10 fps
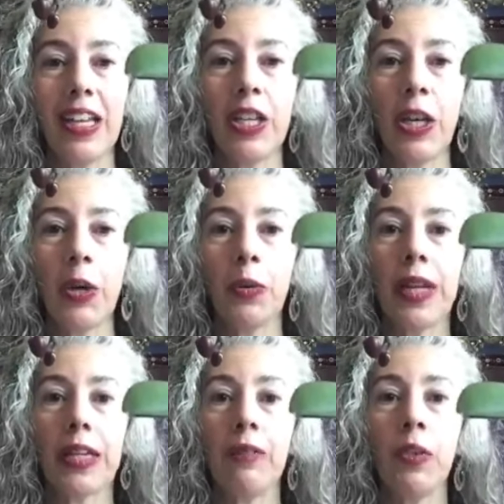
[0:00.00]
You know,
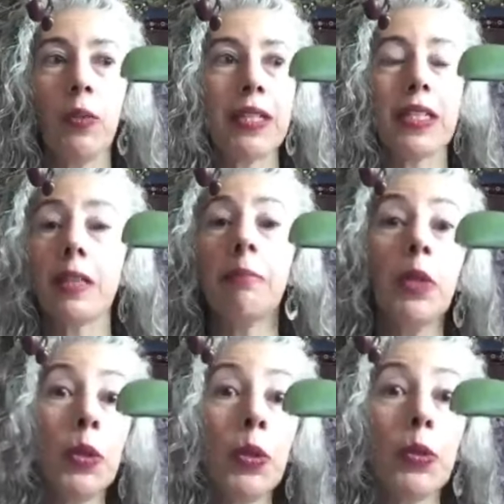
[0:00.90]
like if you went to the
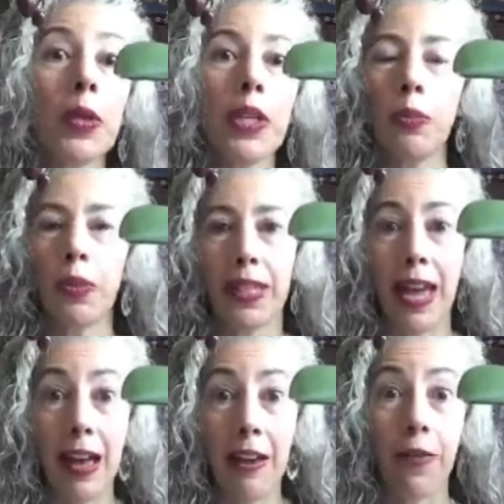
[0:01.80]
moon, you wouldn't
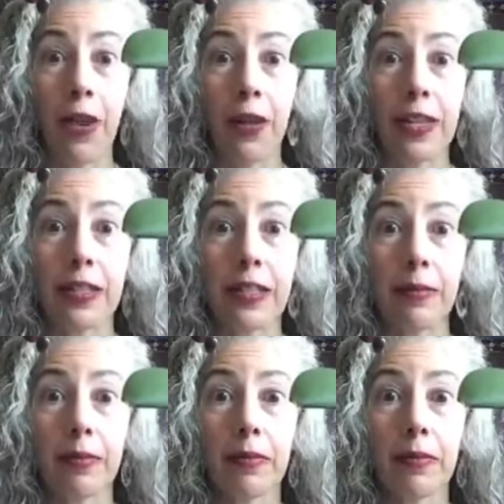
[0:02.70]
have fairies.